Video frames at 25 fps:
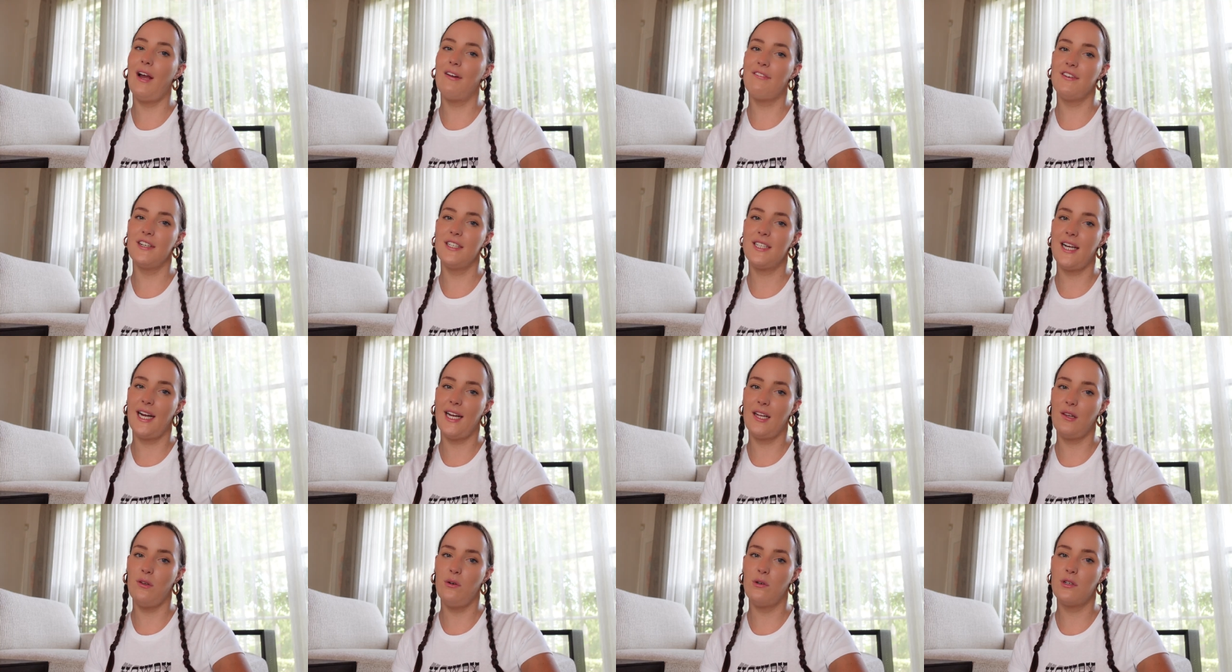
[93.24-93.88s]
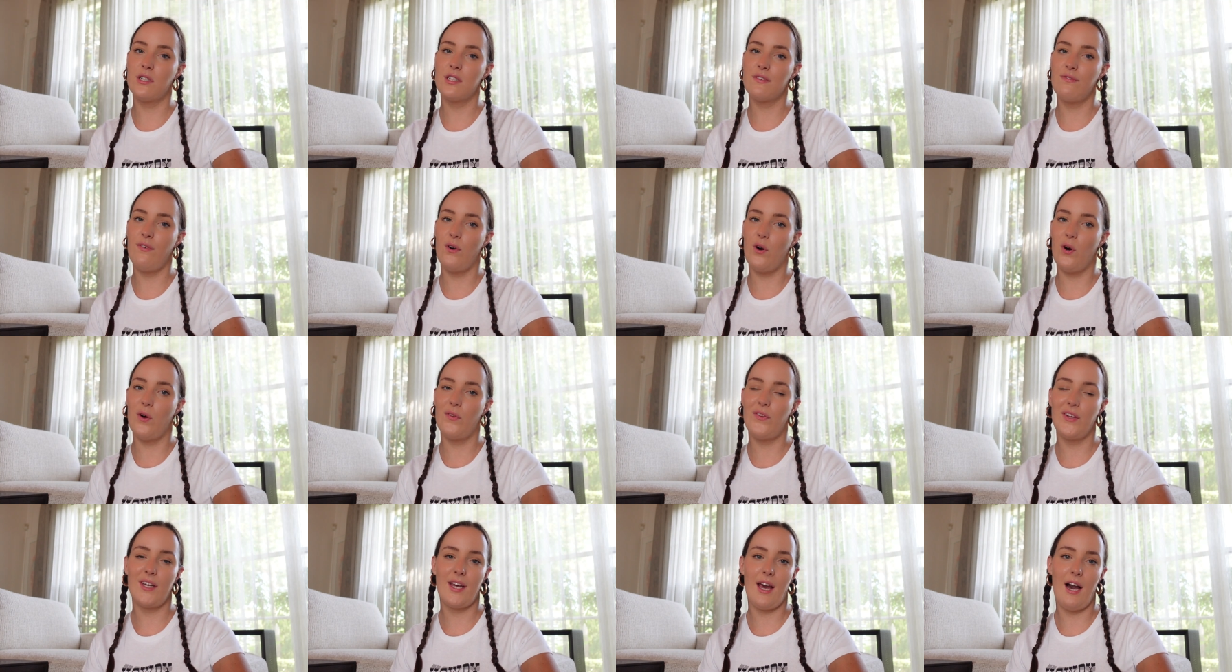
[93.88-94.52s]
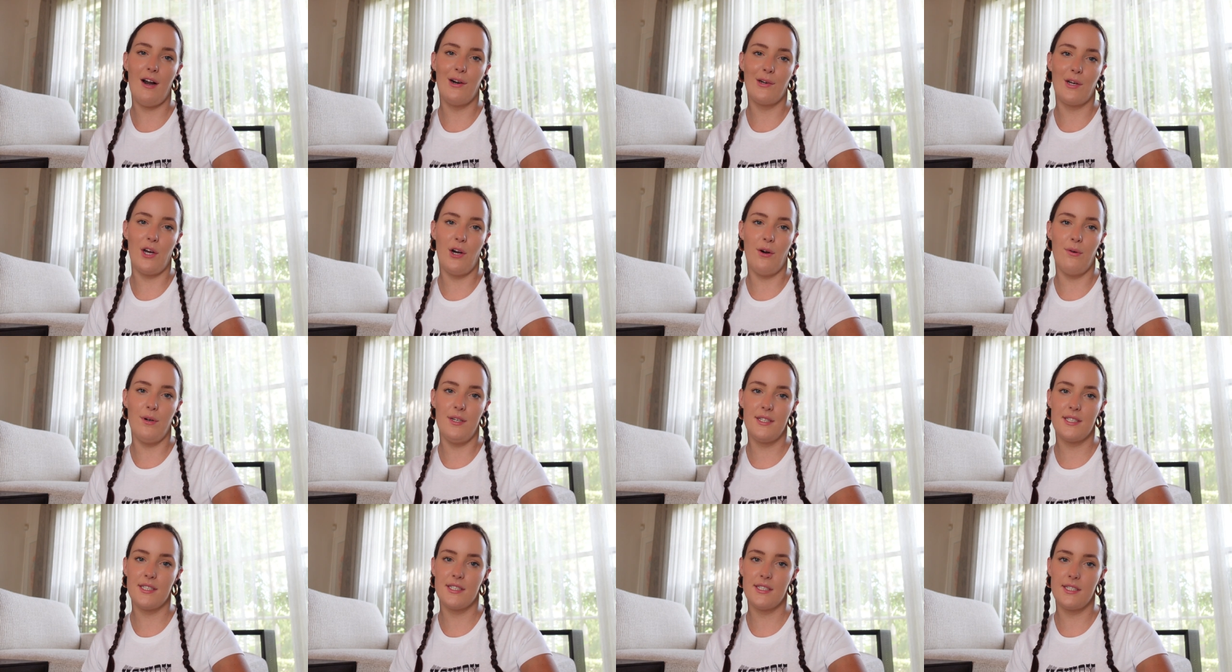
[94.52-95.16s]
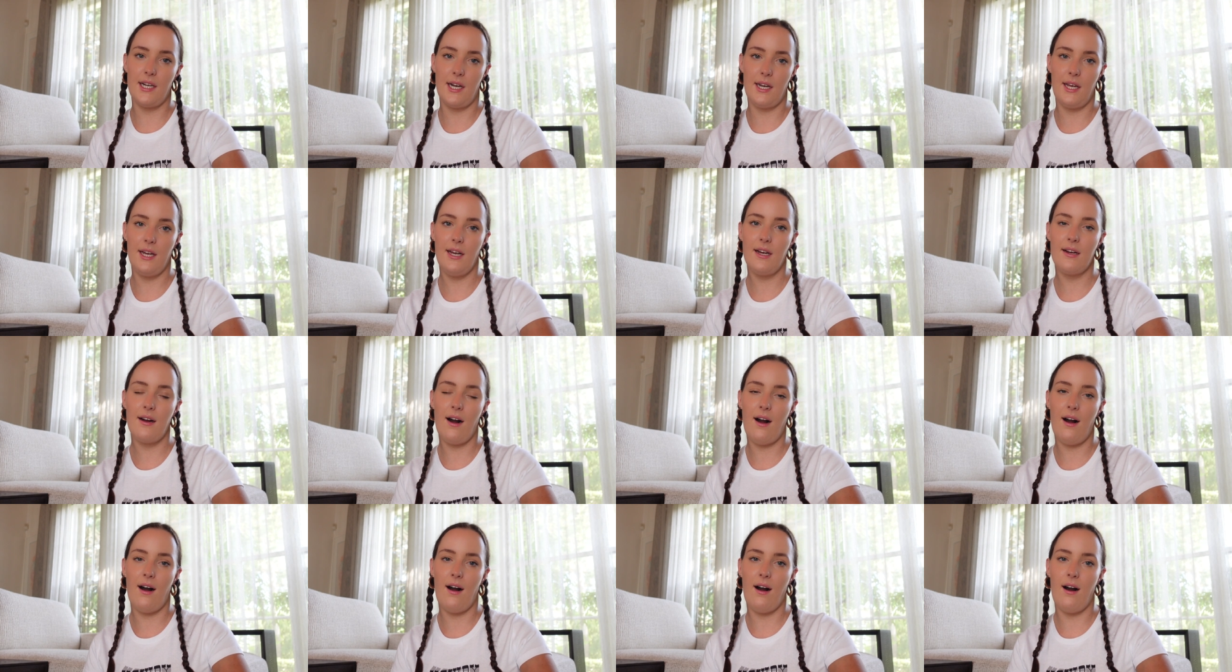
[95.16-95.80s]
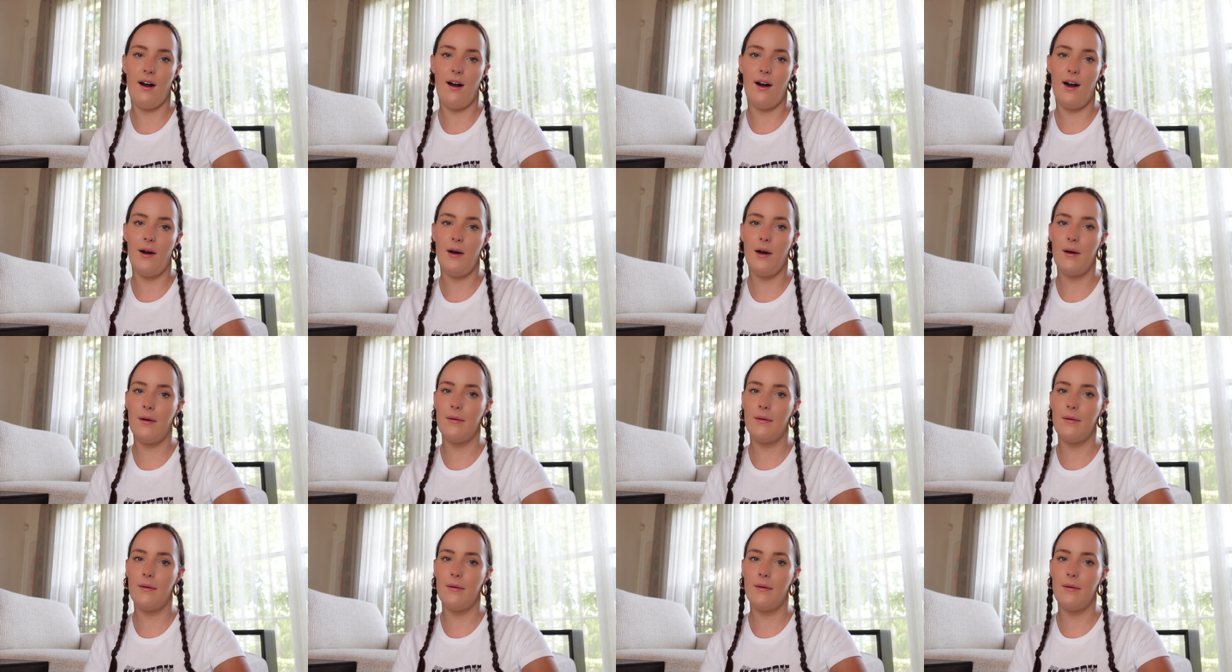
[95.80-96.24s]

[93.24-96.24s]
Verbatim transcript: everyday looks for the cowgirl aesthetic are